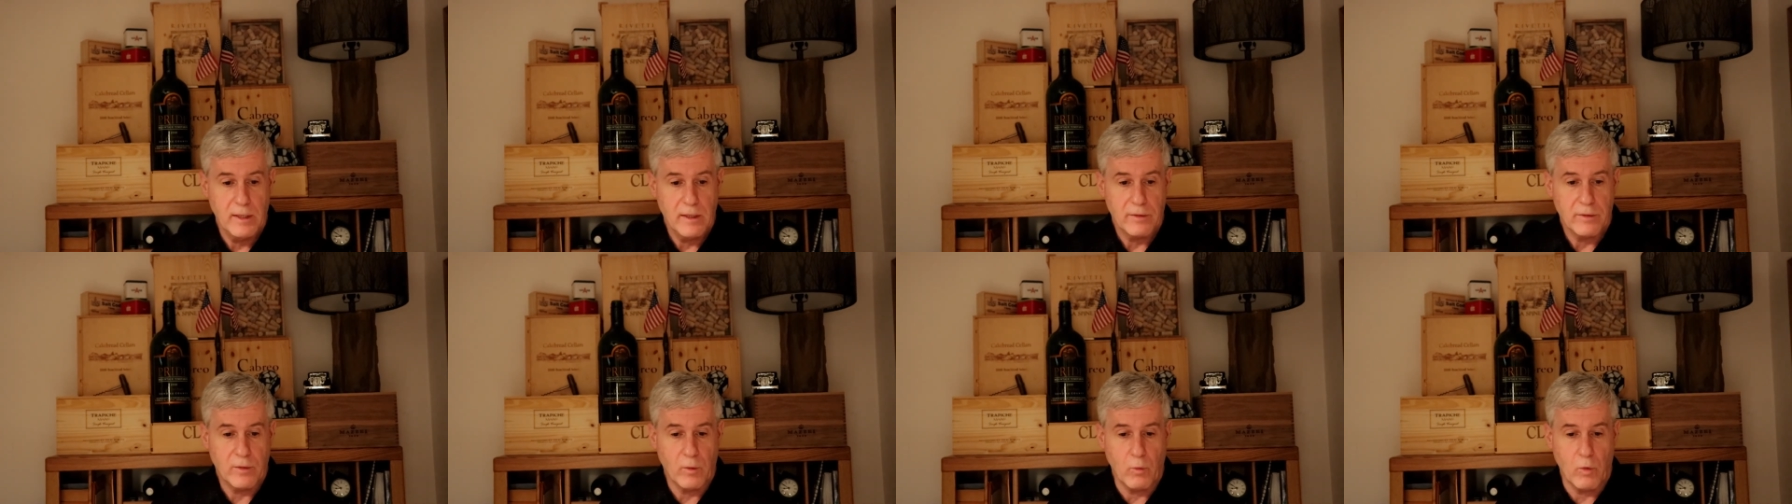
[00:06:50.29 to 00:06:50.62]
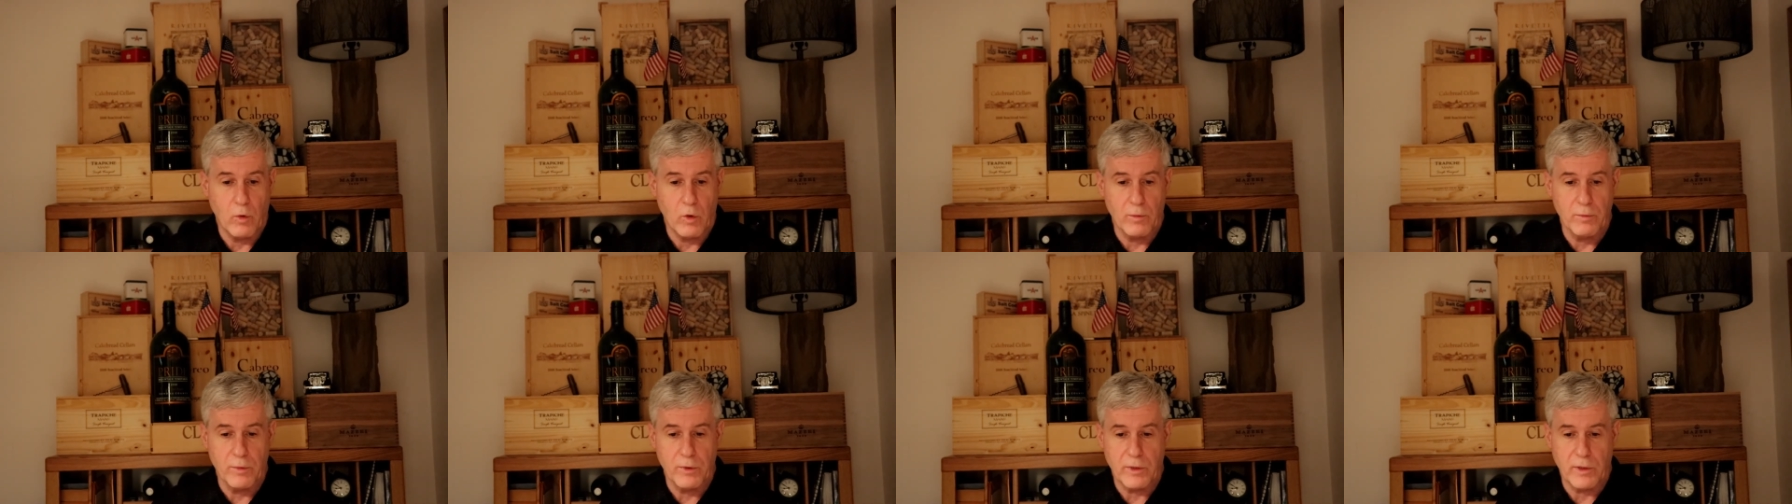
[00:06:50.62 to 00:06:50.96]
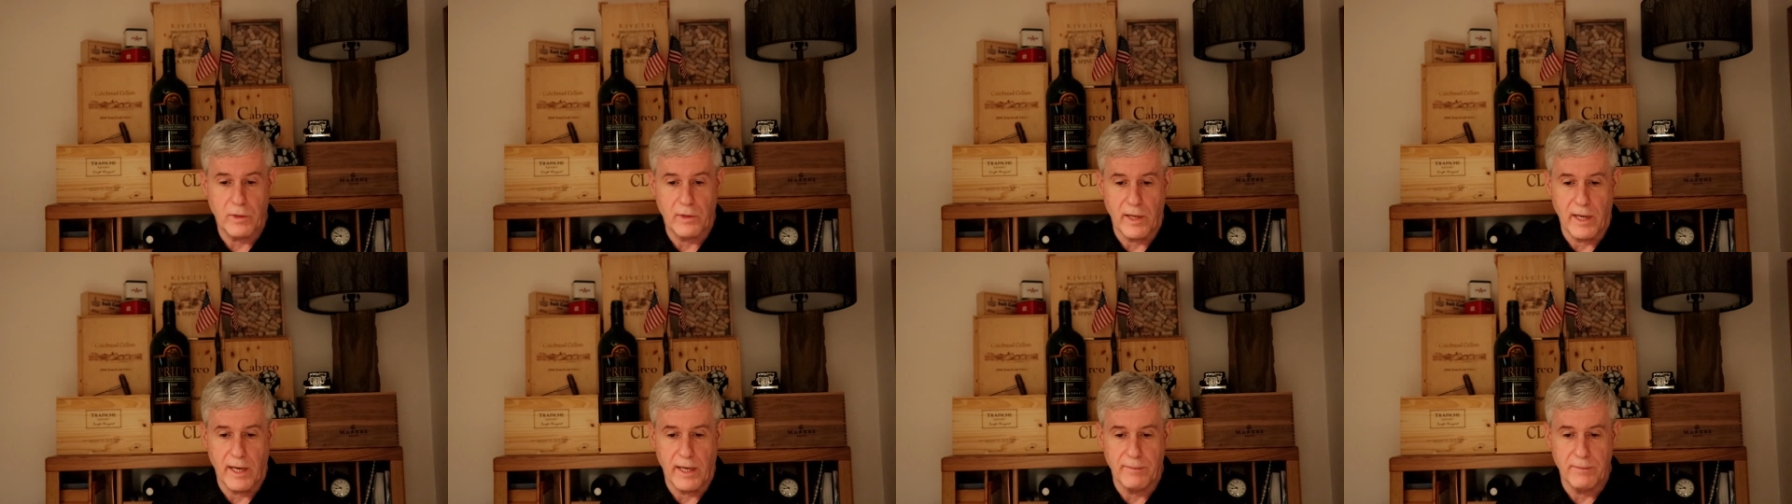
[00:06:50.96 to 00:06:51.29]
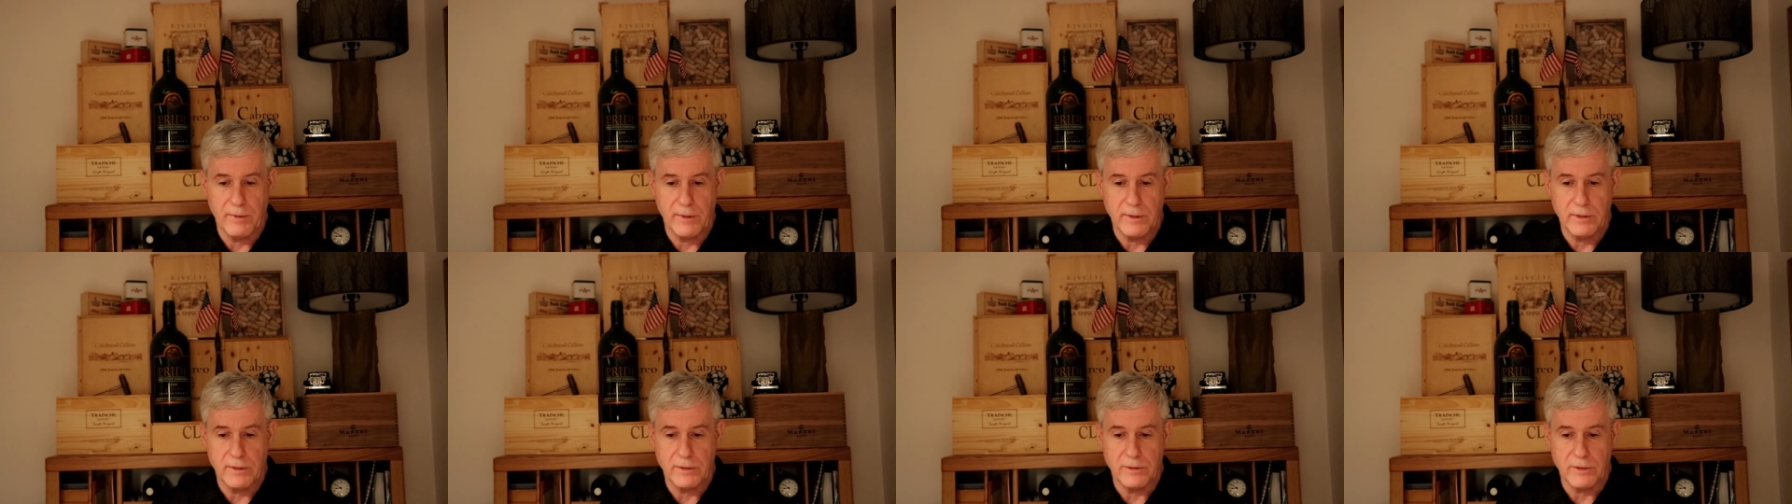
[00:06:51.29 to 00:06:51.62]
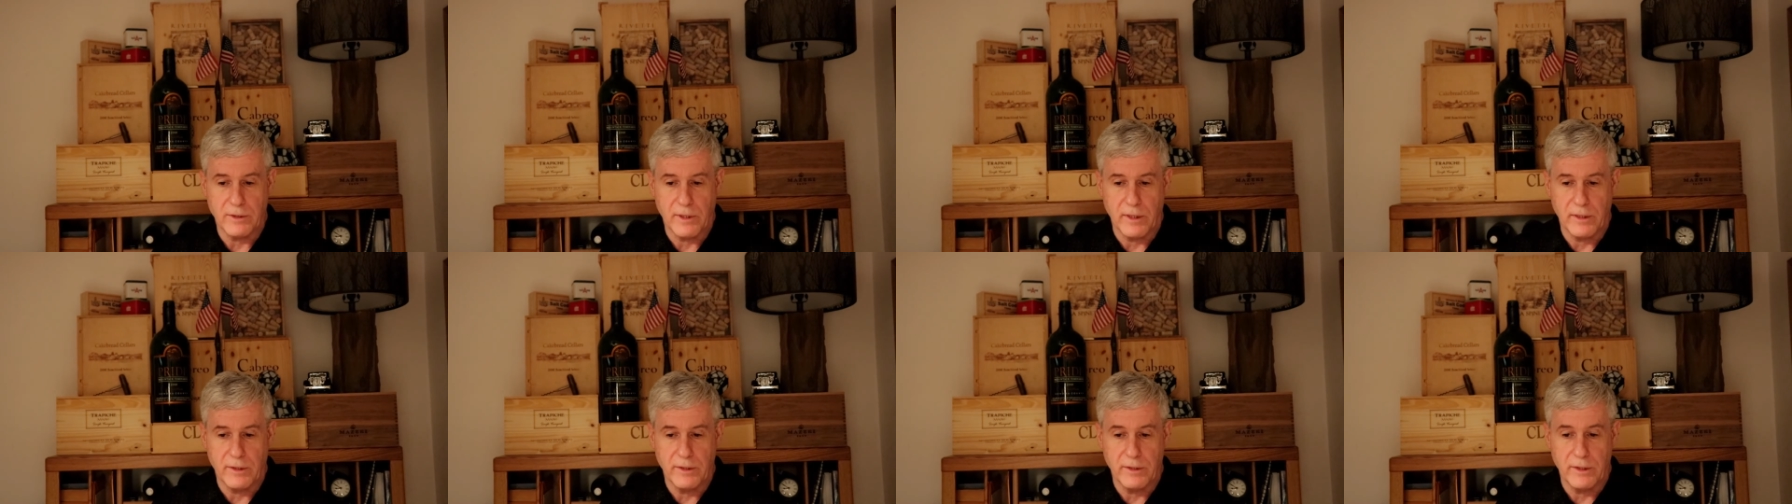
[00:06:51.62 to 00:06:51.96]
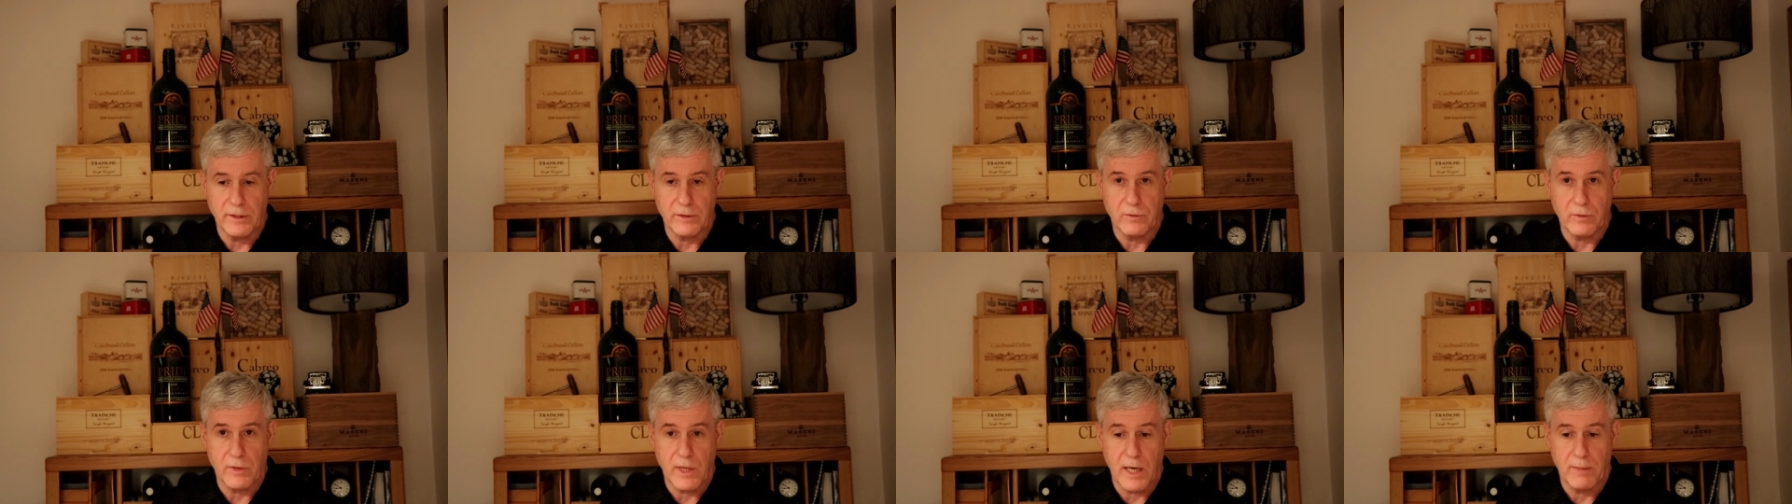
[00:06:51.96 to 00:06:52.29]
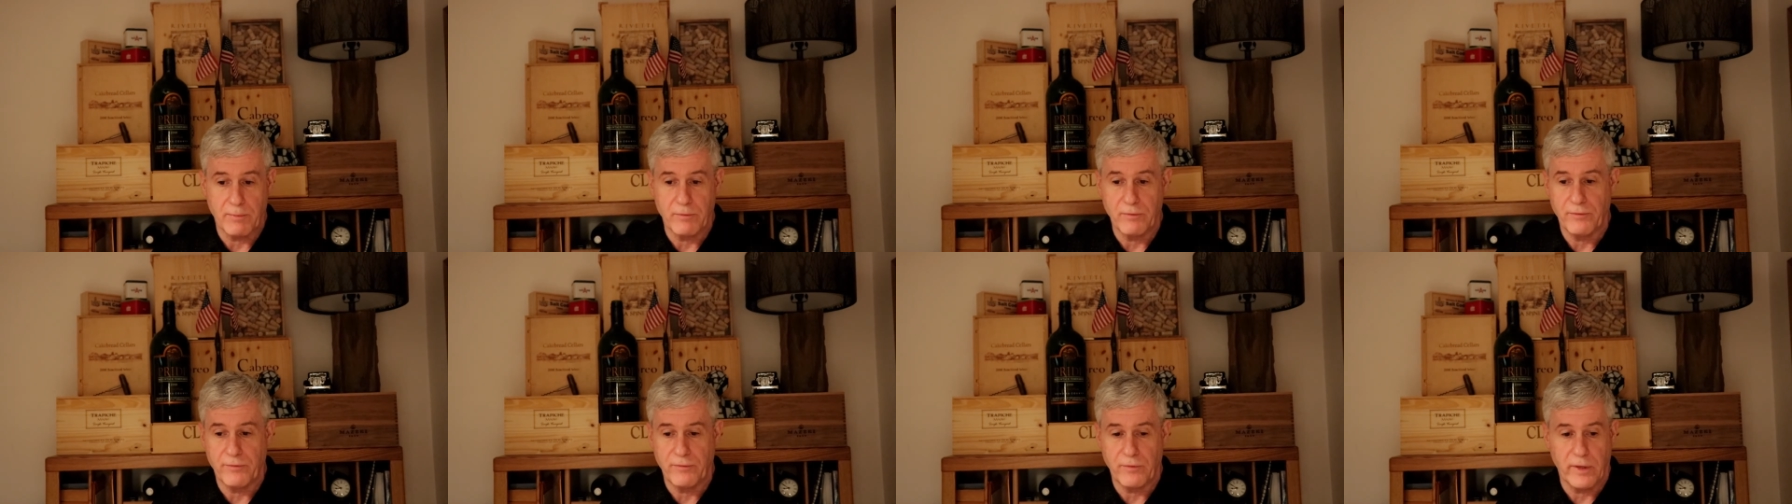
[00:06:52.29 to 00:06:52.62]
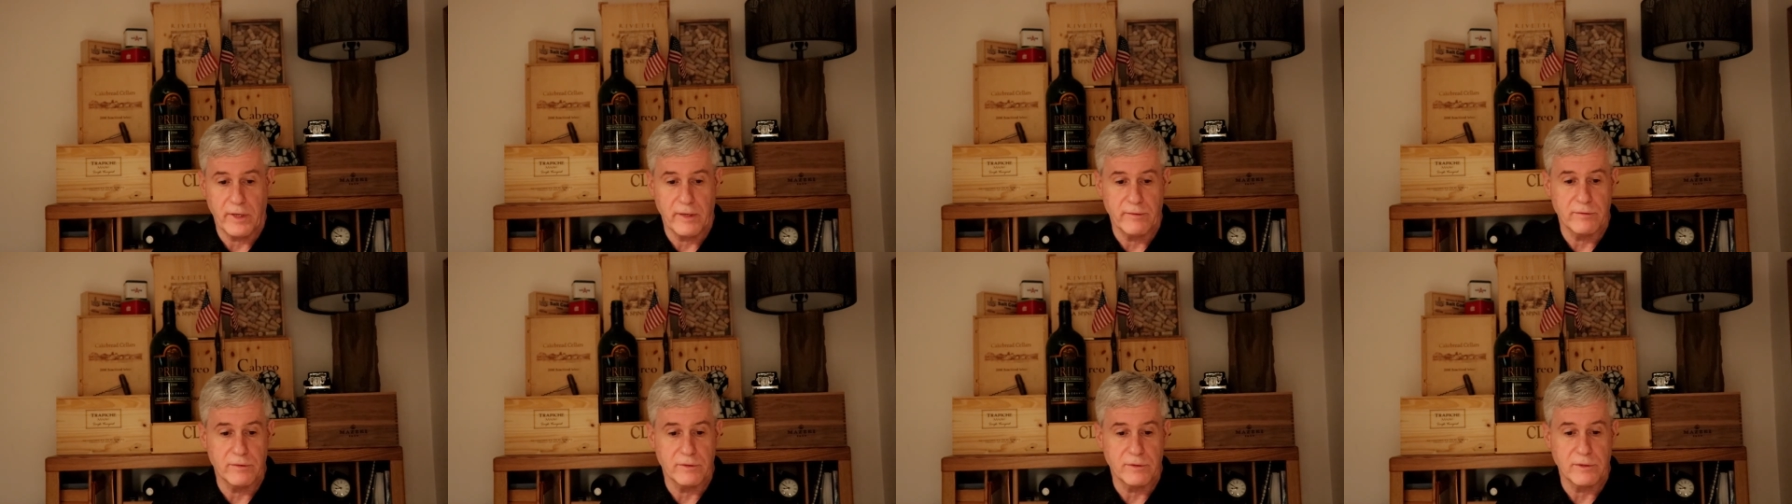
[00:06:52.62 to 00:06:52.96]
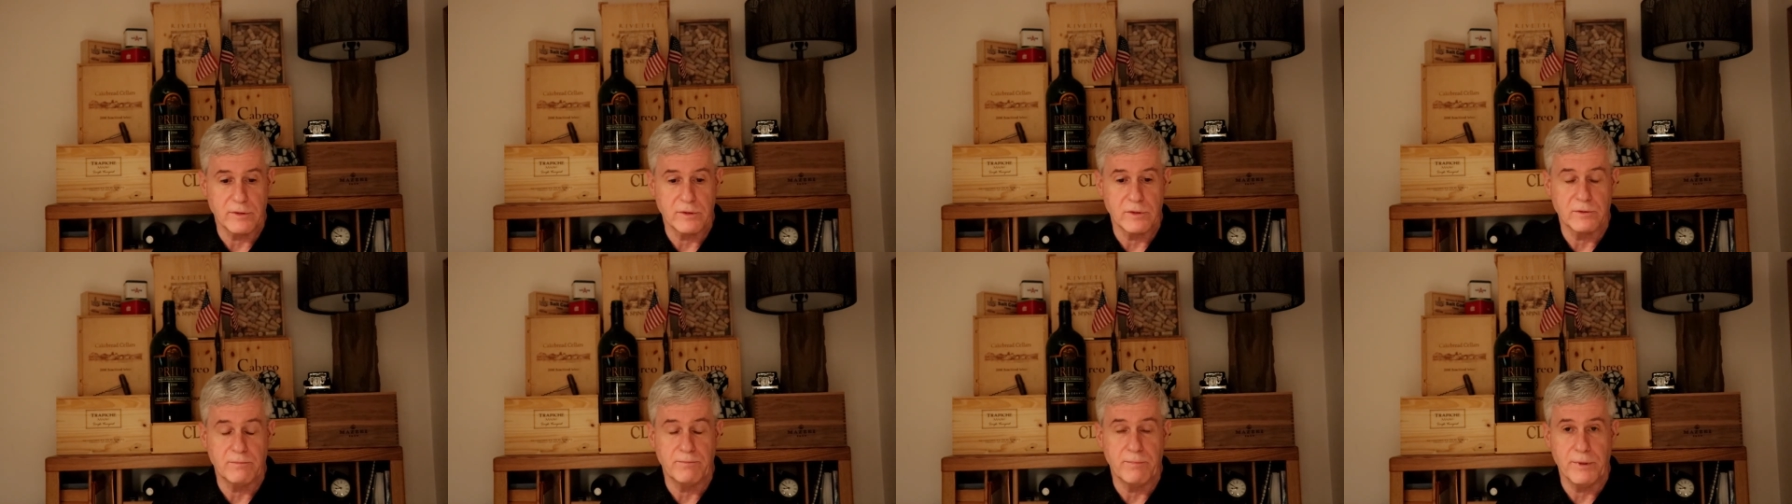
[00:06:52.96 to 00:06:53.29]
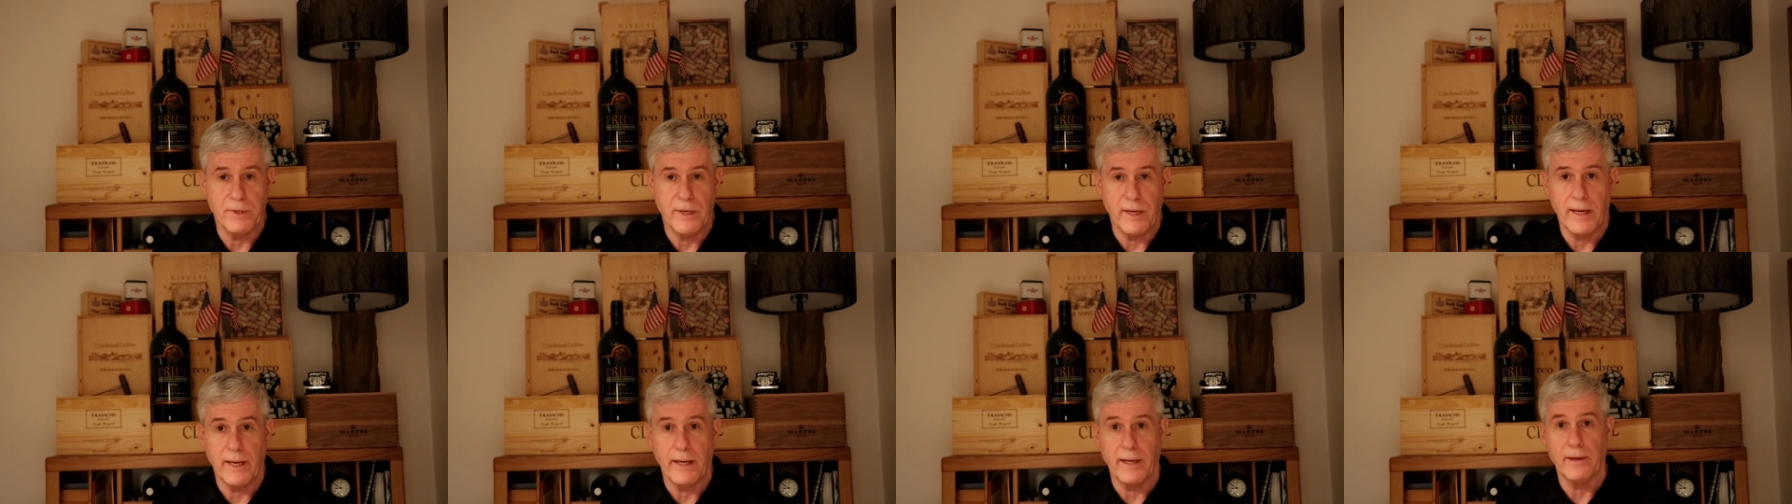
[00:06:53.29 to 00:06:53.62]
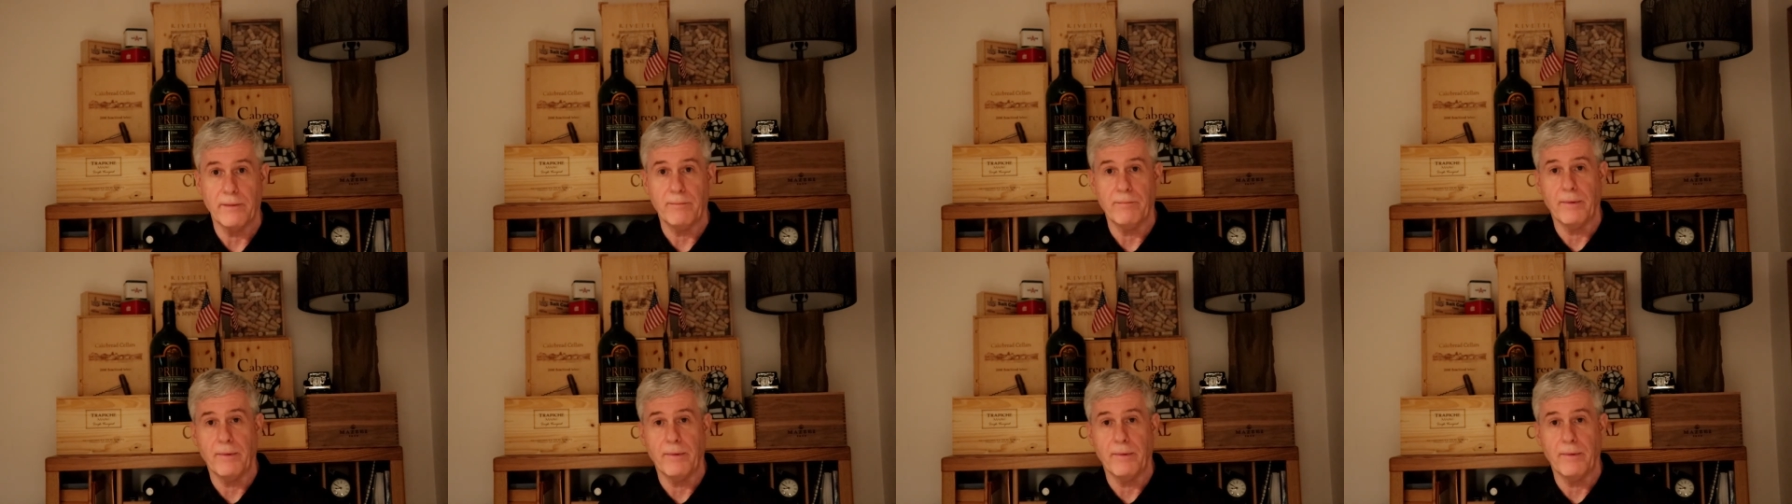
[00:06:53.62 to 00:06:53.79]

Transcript: The warmer climate is uh, you get tropical flavors such as banana,